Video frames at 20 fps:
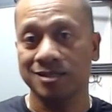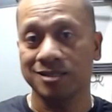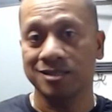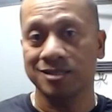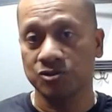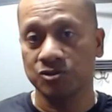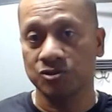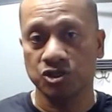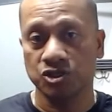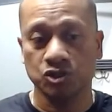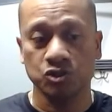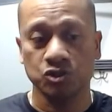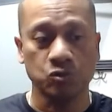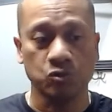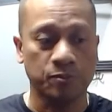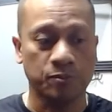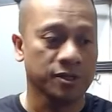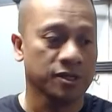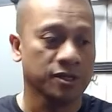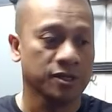into a soup.
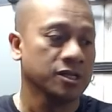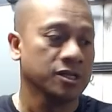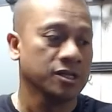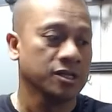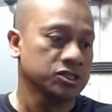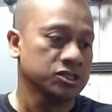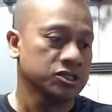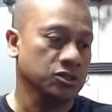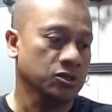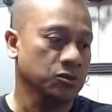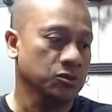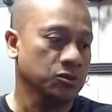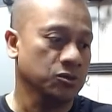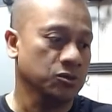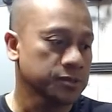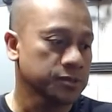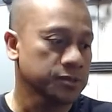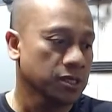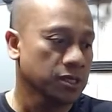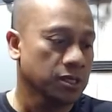So
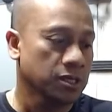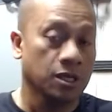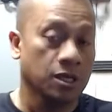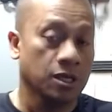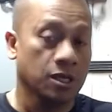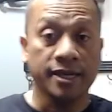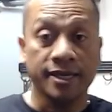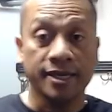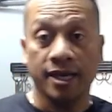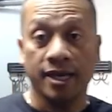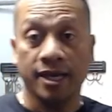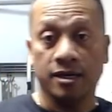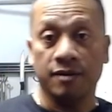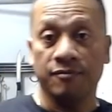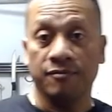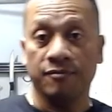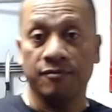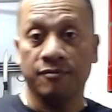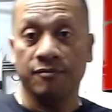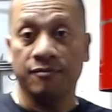again,
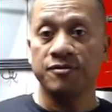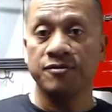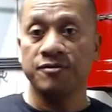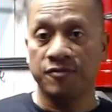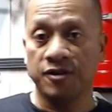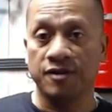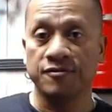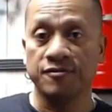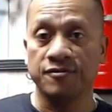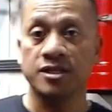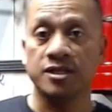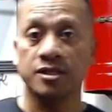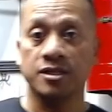very, very